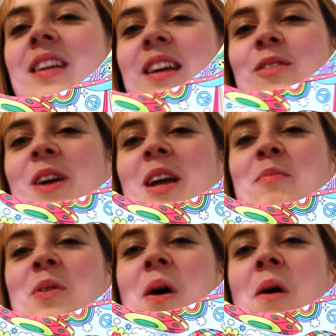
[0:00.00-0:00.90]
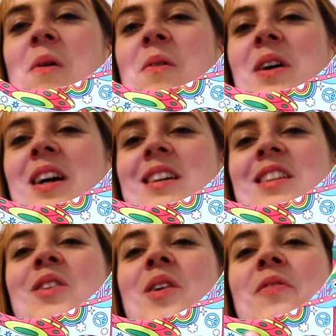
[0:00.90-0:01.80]
like a rainbow,
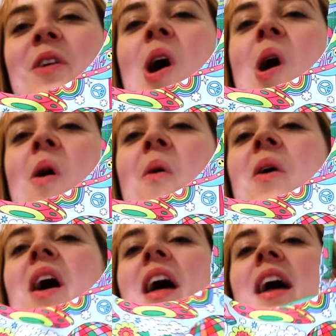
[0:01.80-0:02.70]
a UFO.